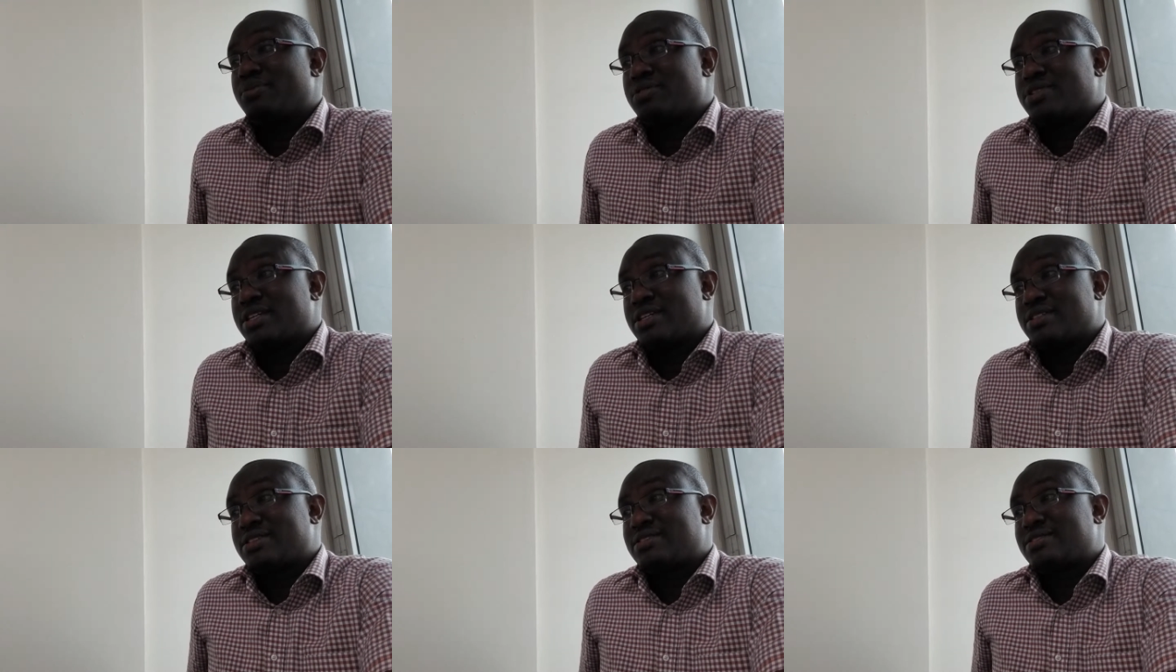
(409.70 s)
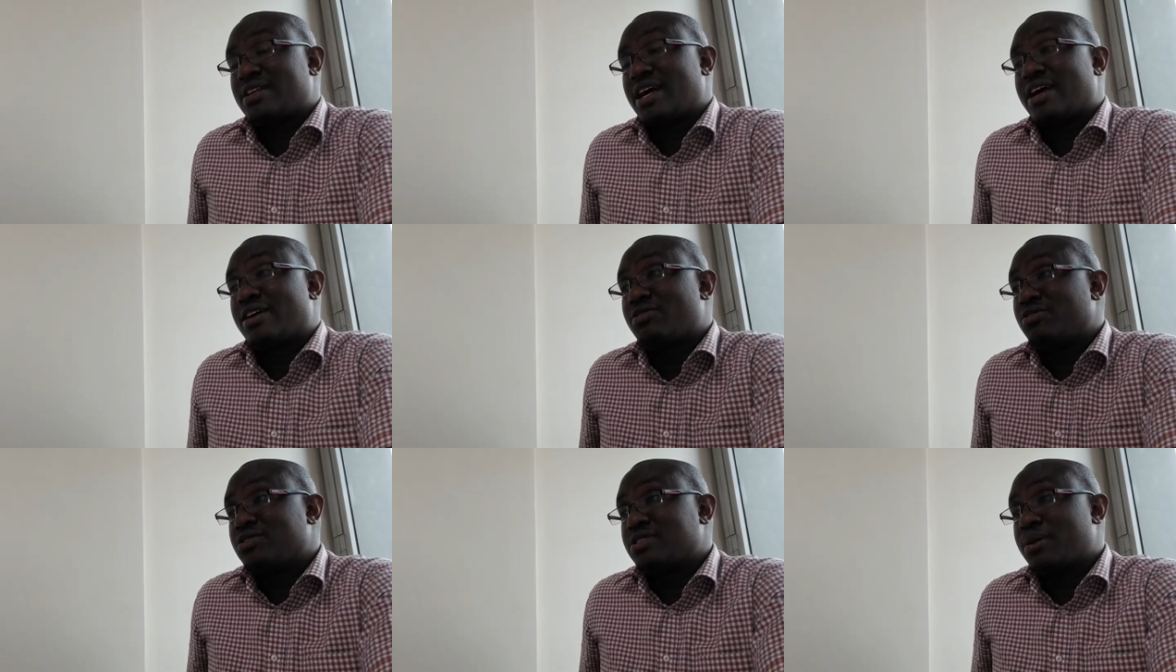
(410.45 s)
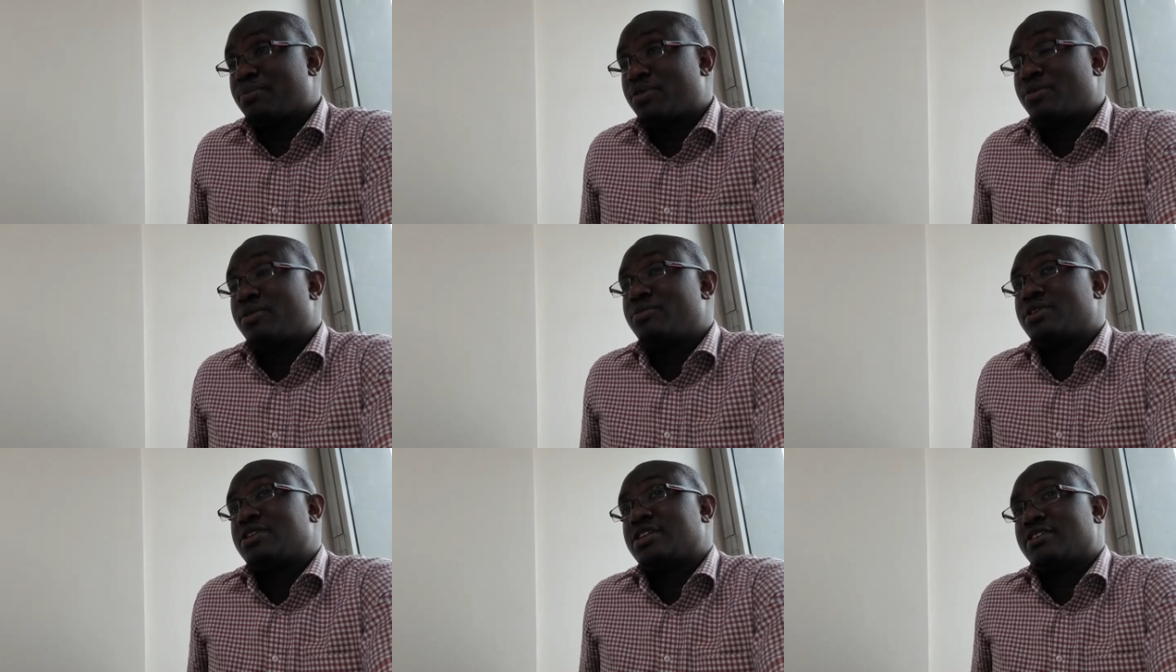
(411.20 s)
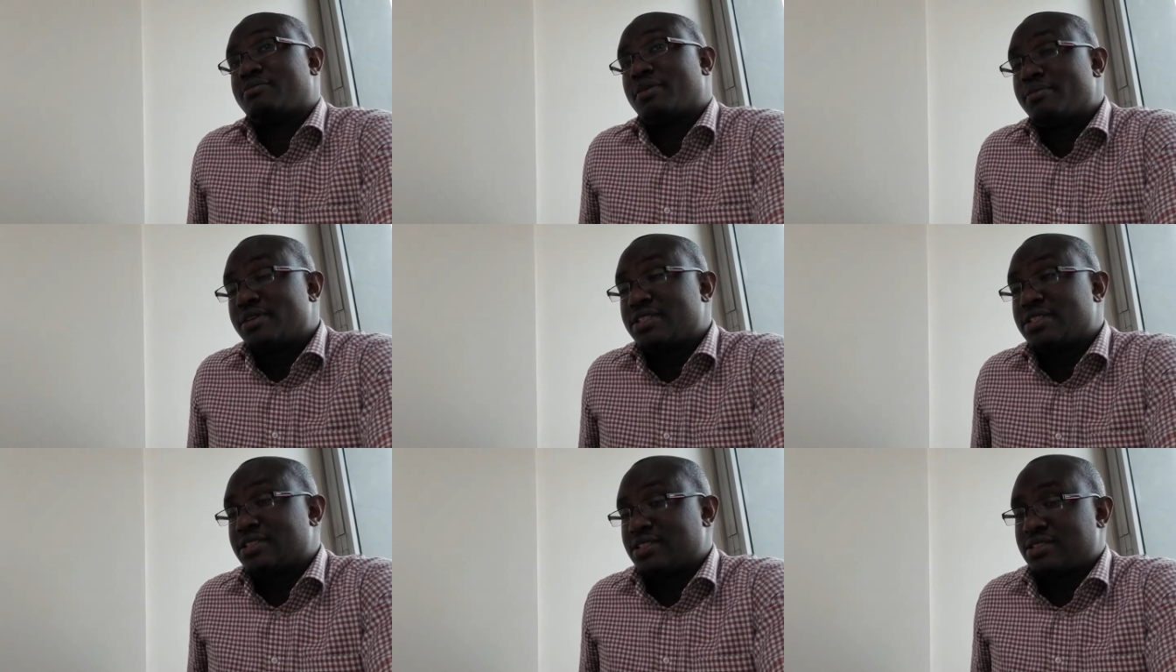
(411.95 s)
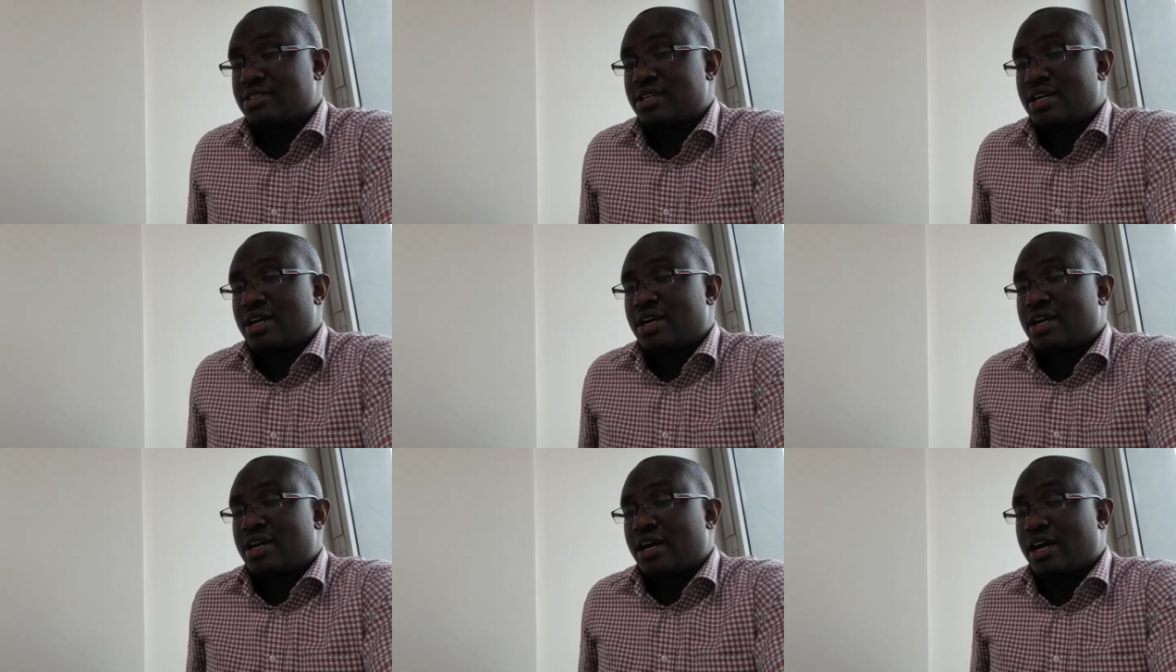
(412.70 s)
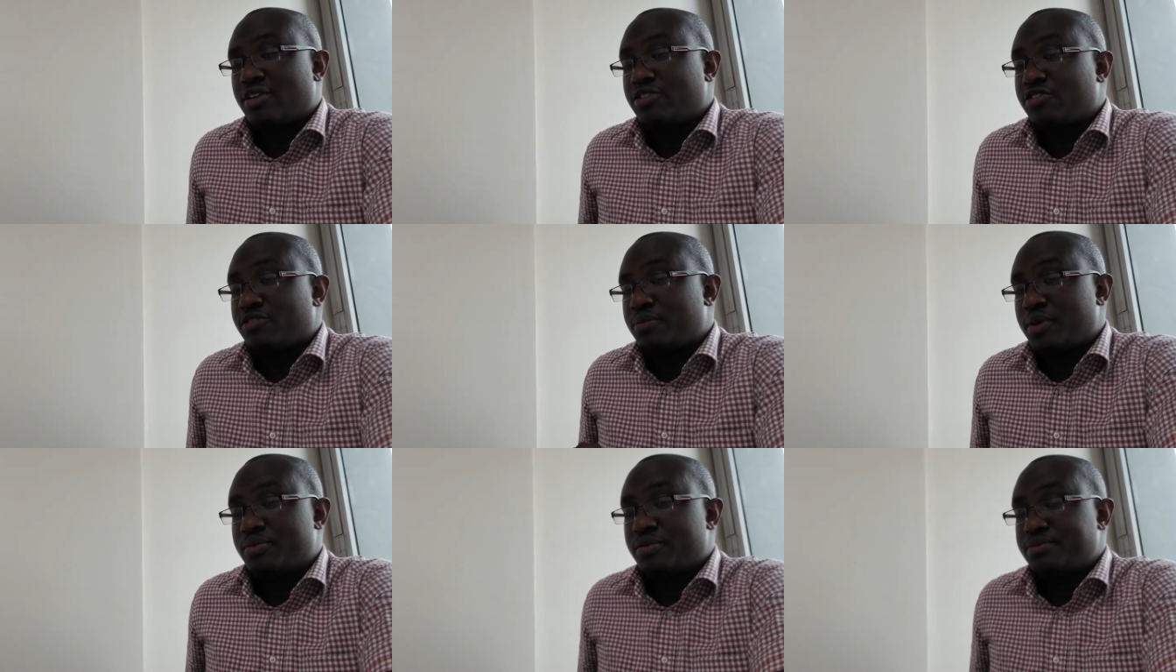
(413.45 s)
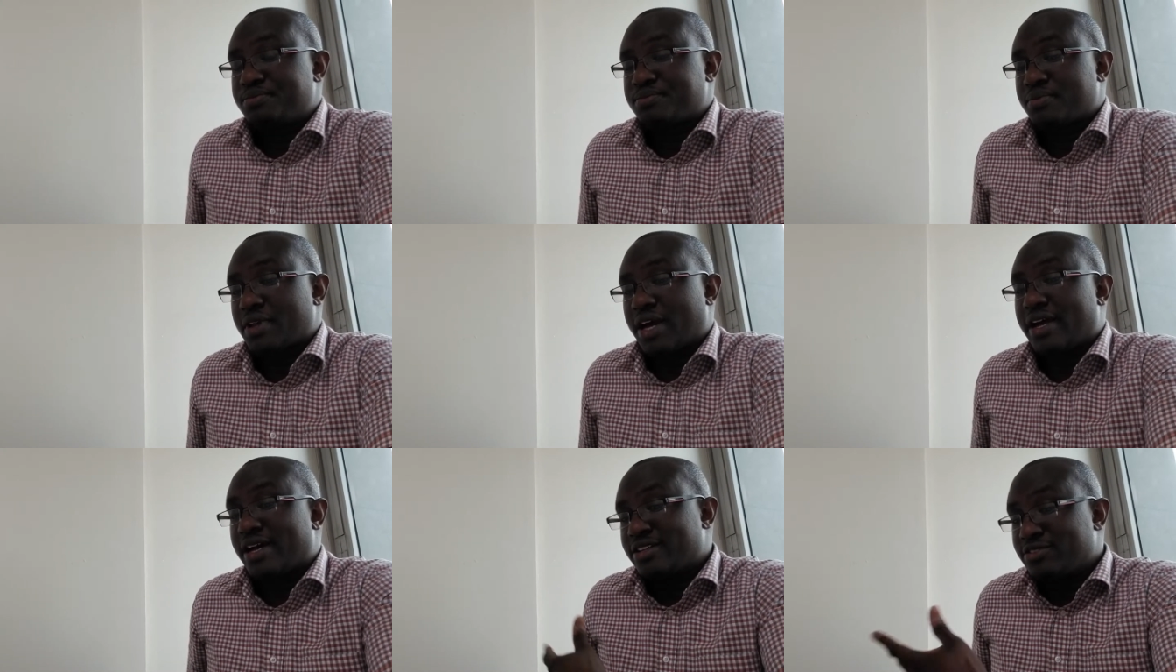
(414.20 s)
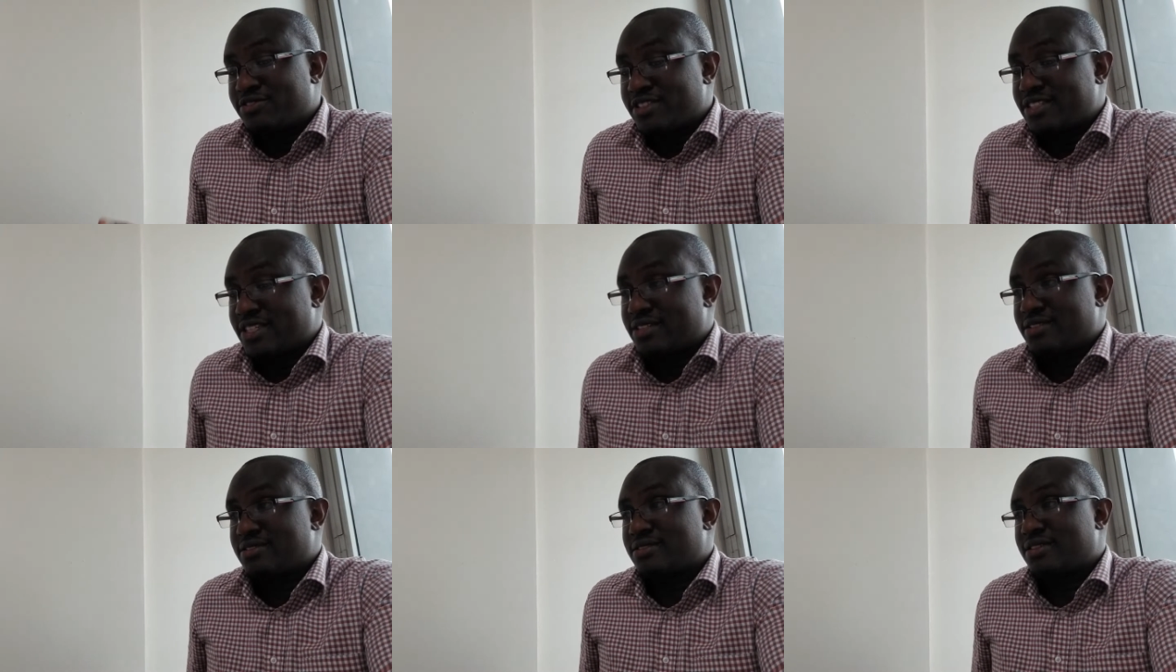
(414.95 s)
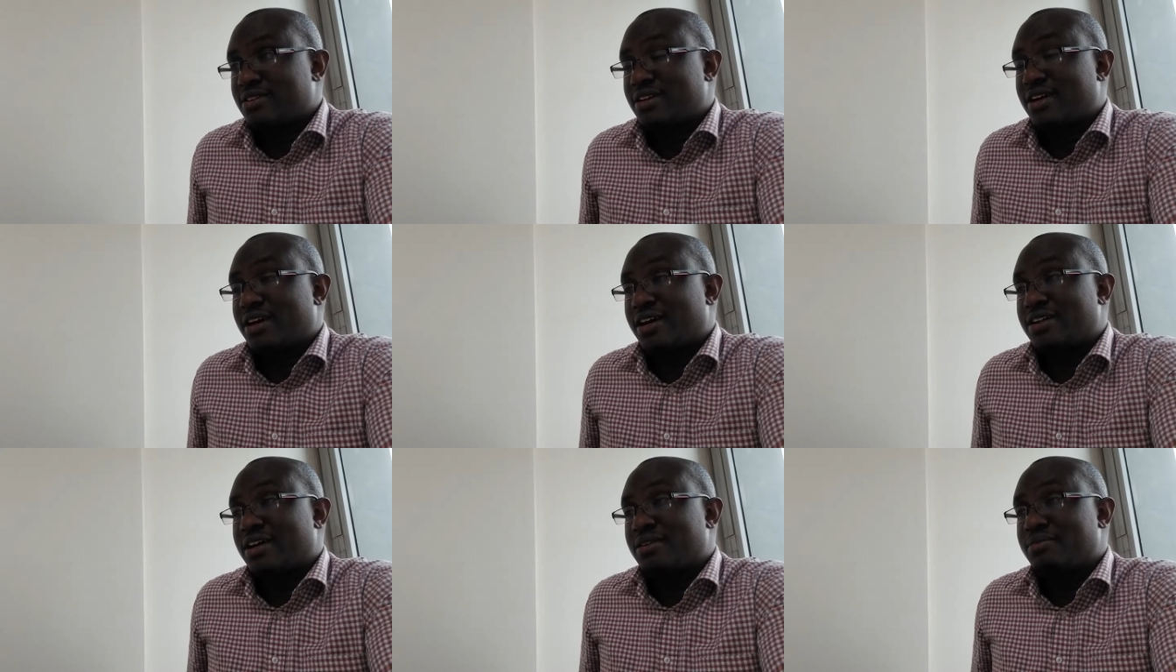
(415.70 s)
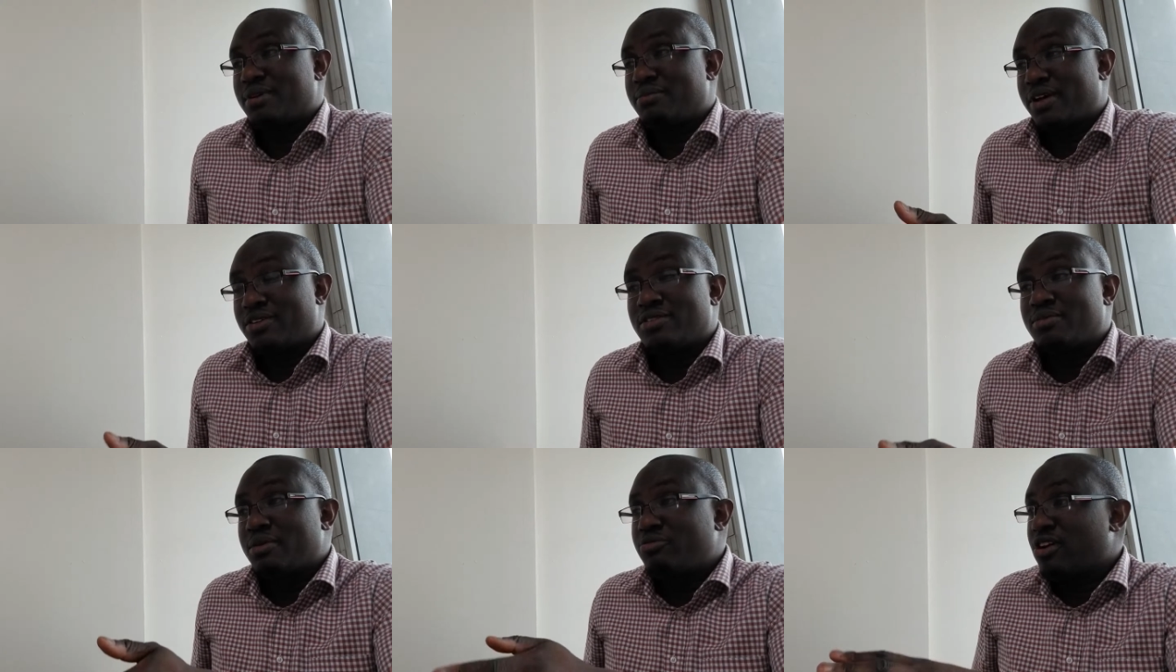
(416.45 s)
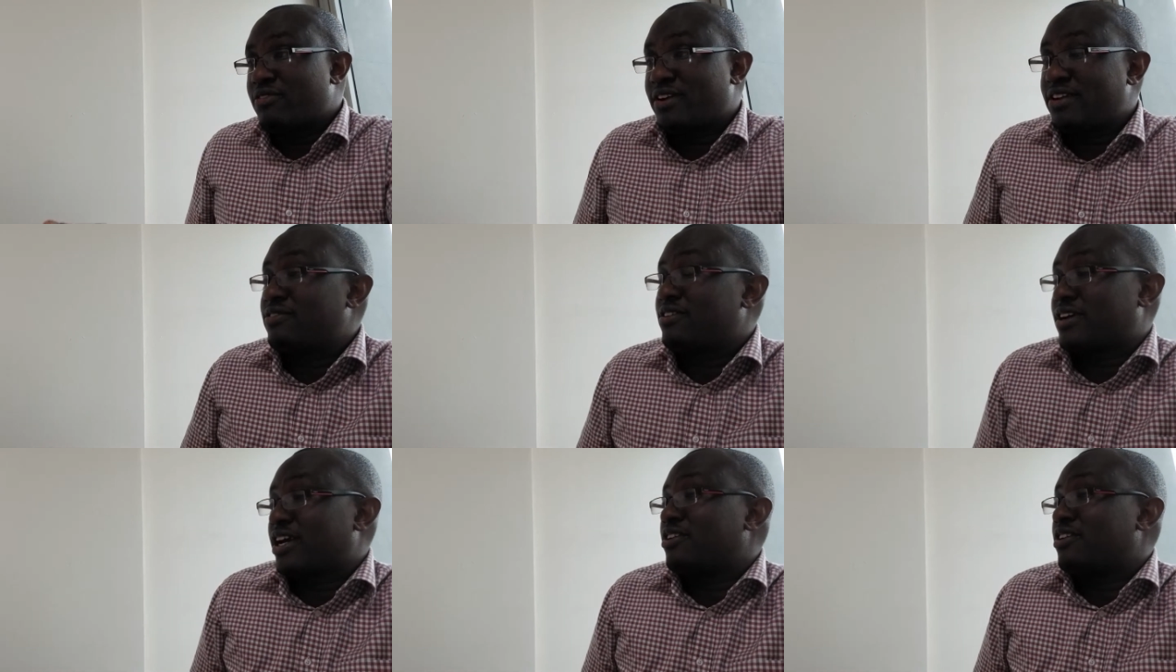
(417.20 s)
sales, because the problem with self-publishing is a lot of people, and you've written, and maybe I don't know, maybe you have a different kind of